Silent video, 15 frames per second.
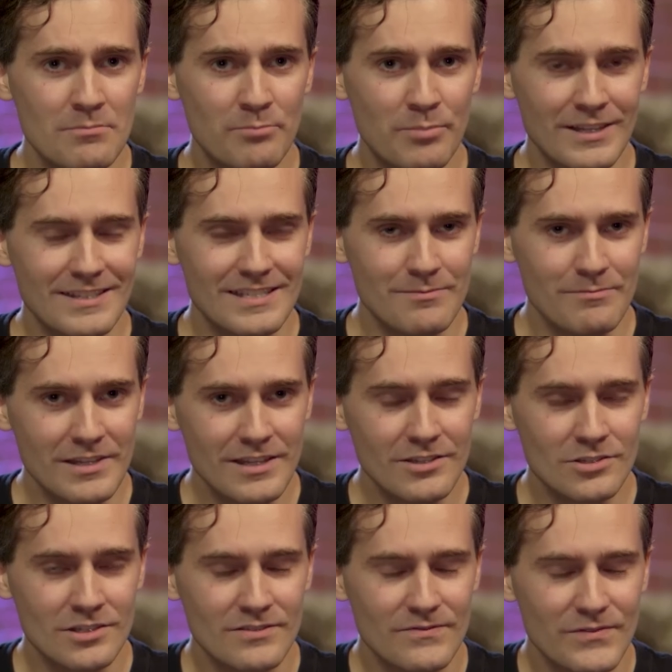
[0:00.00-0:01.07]
But to me, it
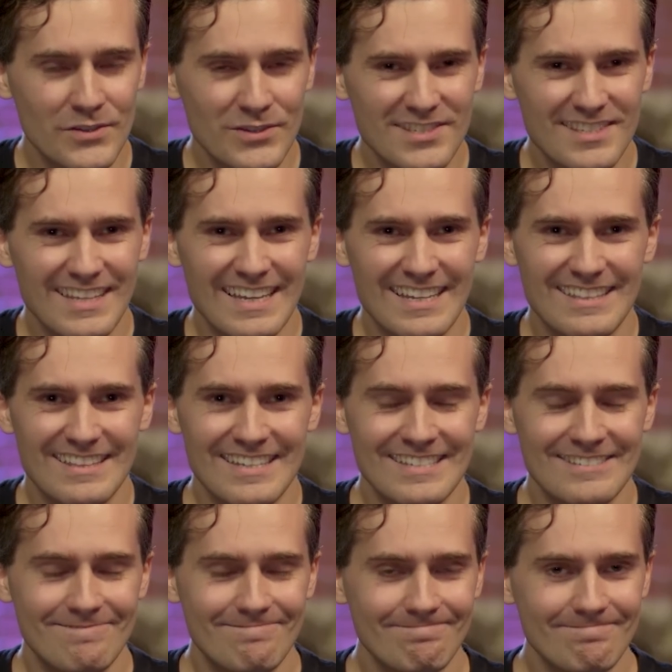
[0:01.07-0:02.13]
just feels like
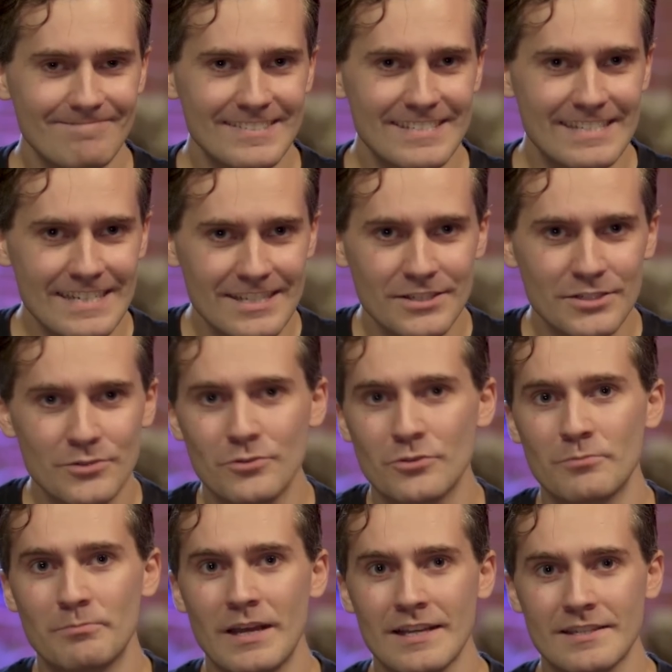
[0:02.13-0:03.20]
they didn't do
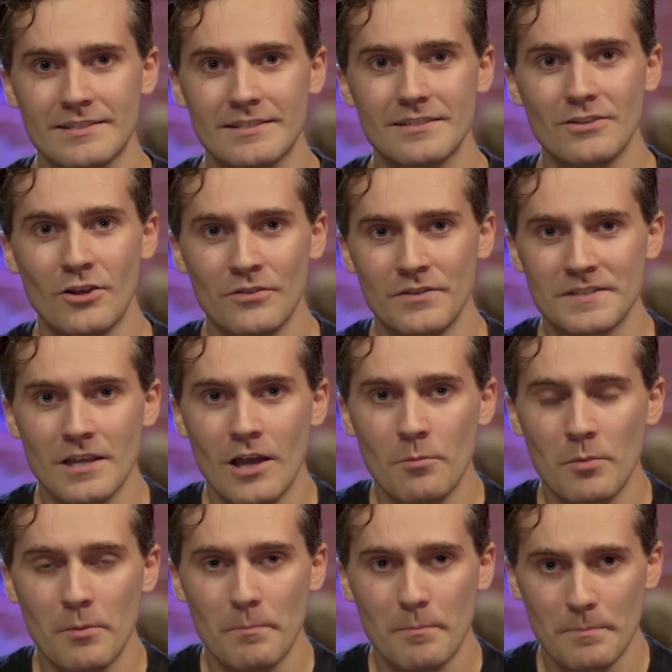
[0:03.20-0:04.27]
their best on this album.